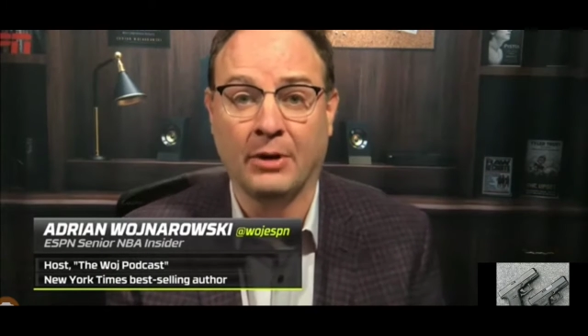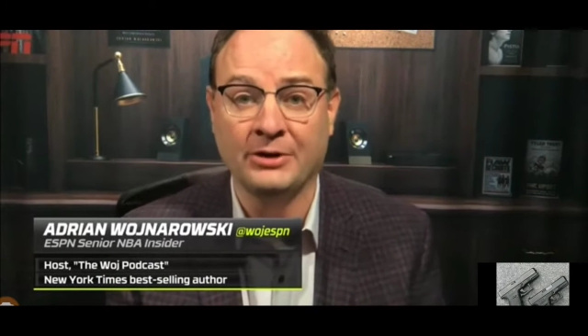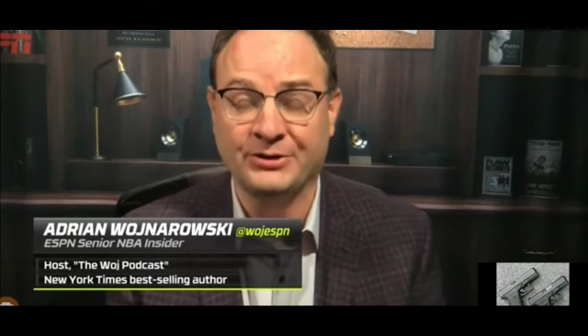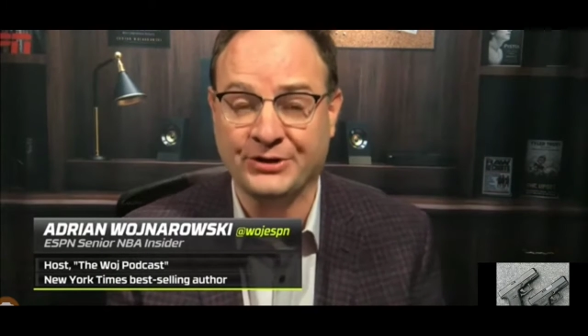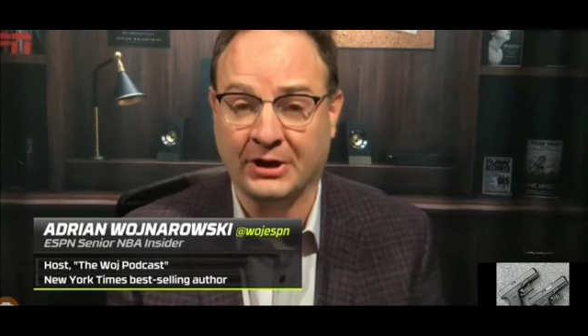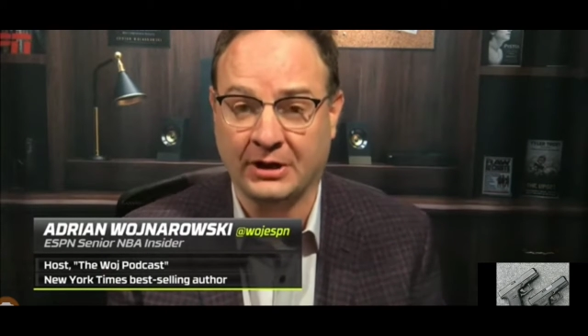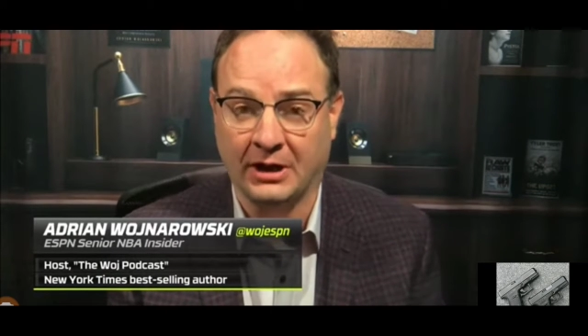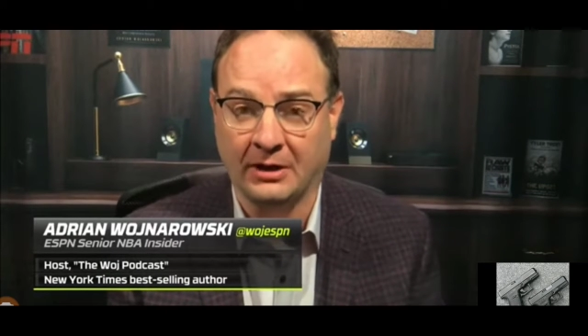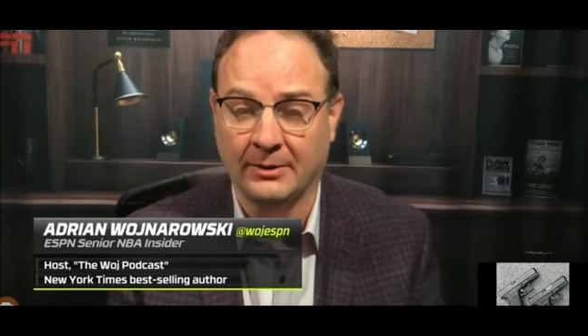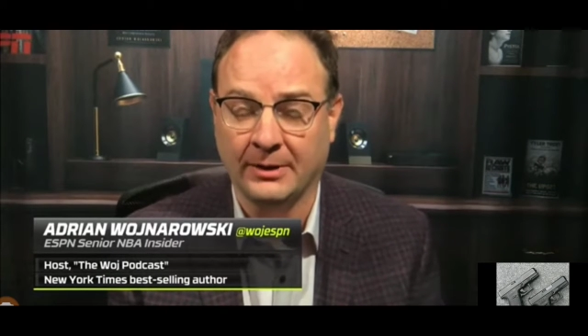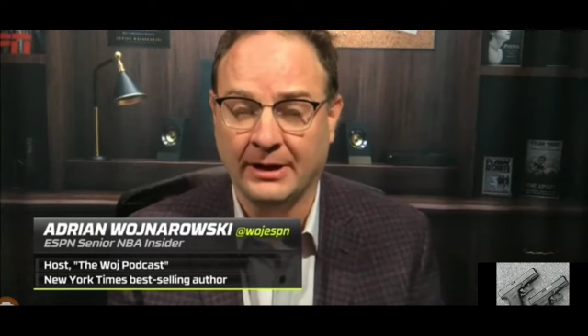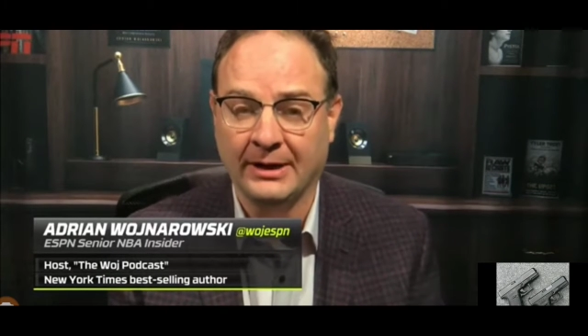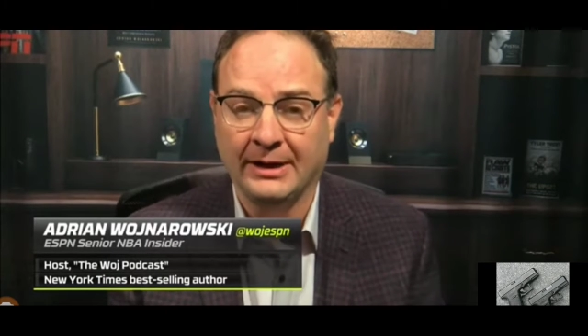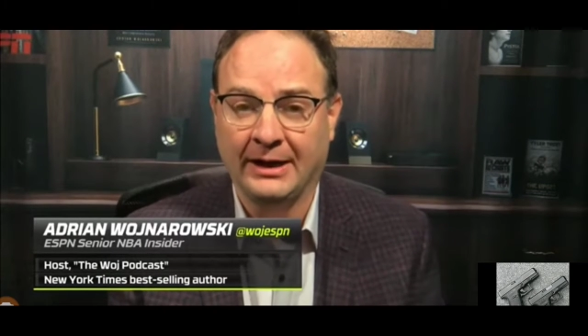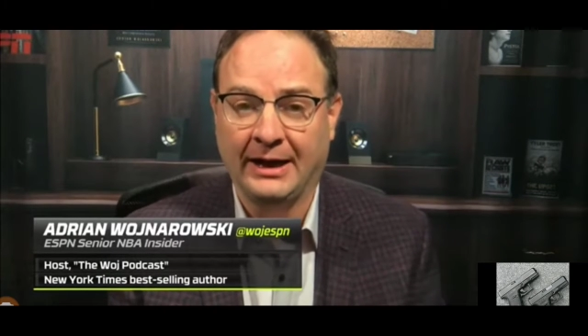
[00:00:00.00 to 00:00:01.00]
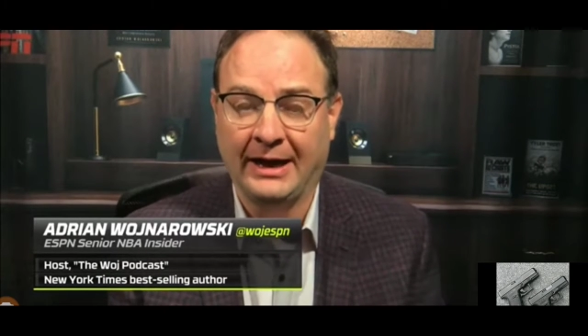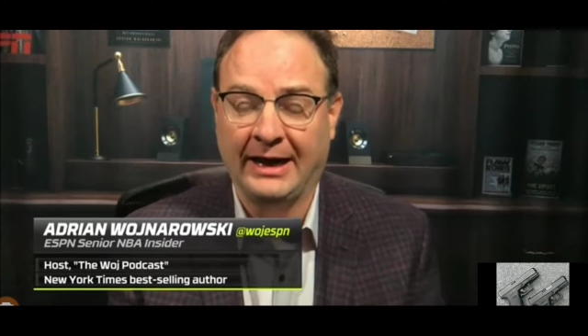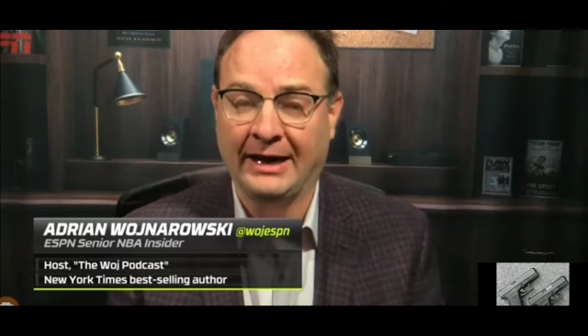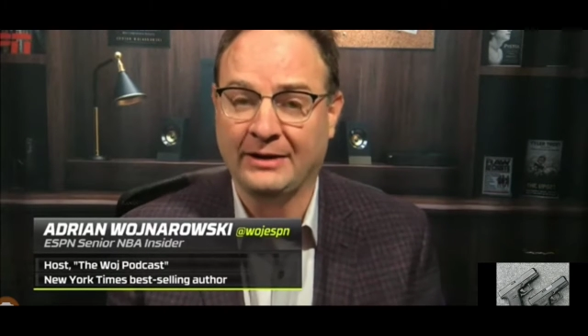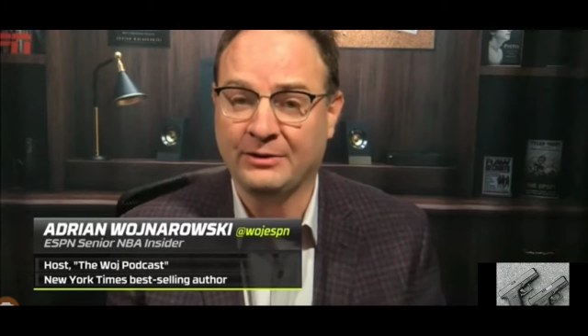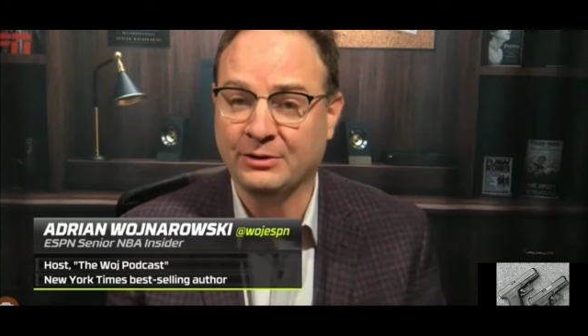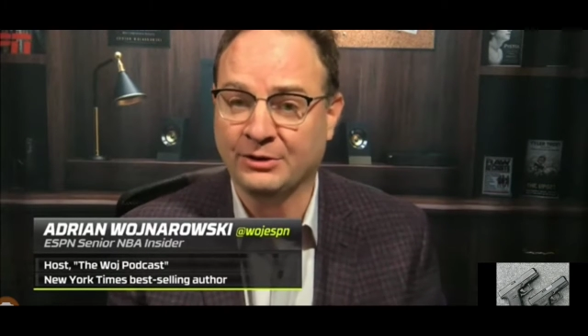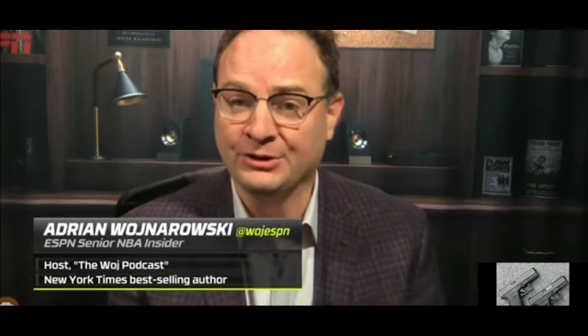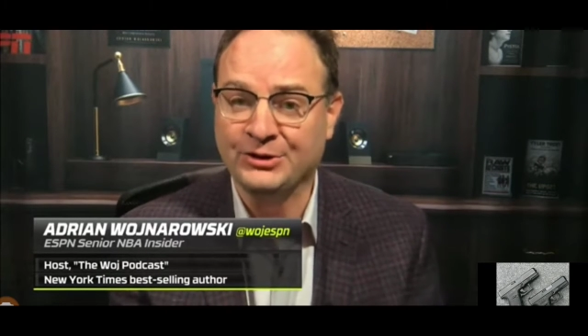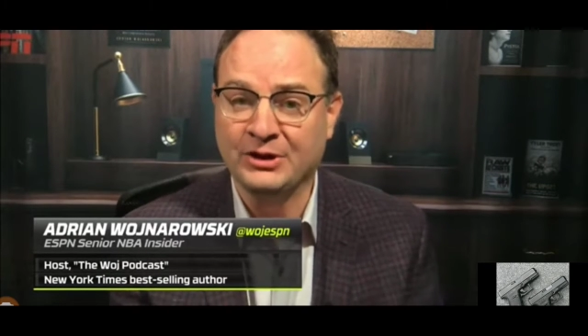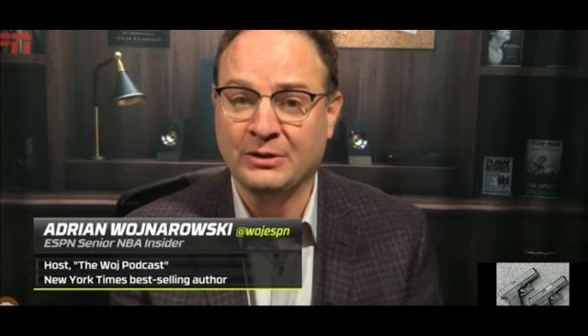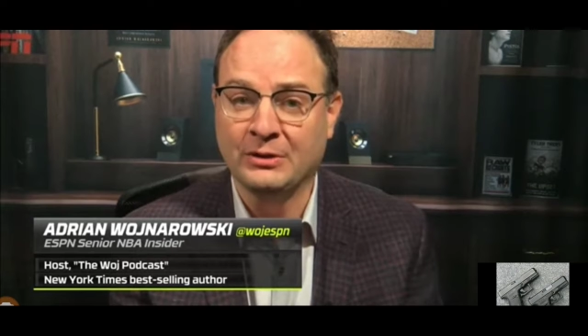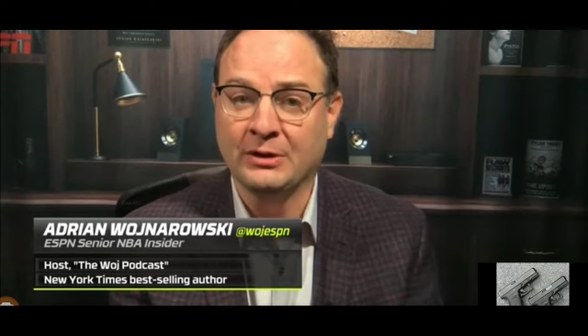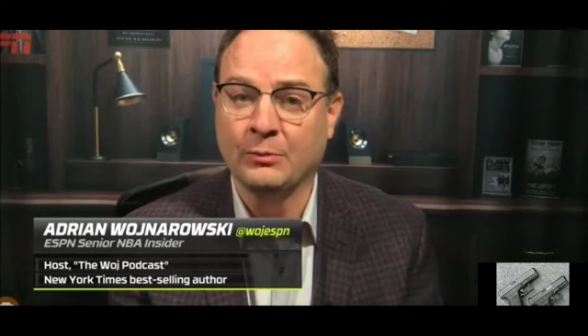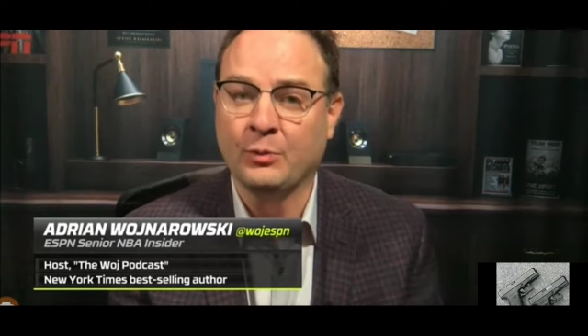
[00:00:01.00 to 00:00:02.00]
months ago. And
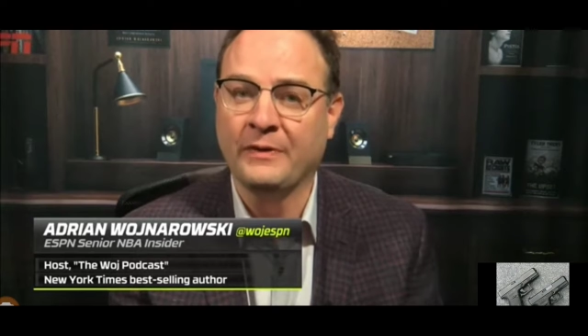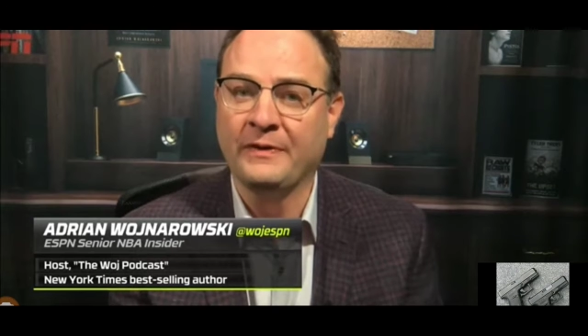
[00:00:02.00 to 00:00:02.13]
listen,